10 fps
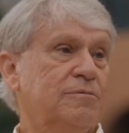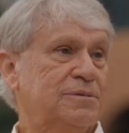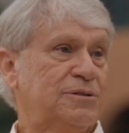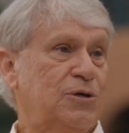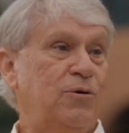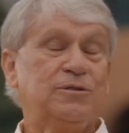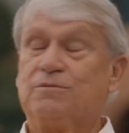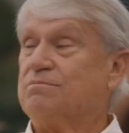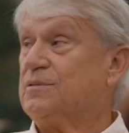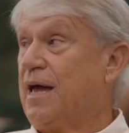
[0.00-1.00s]
so it's
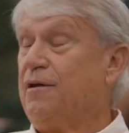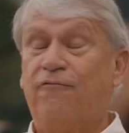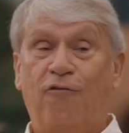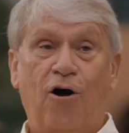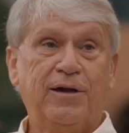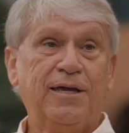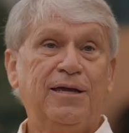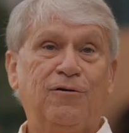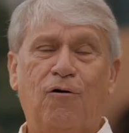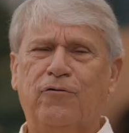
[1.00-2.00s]
kind of foggy
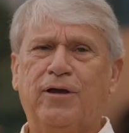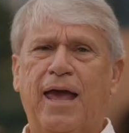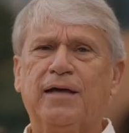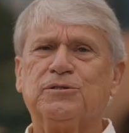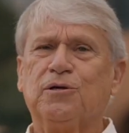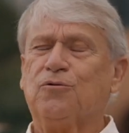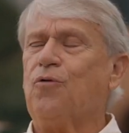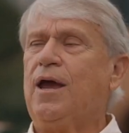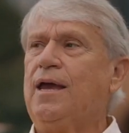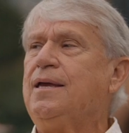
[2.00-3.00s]
and overcast and
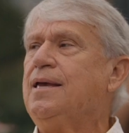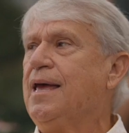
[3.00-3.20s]
gray.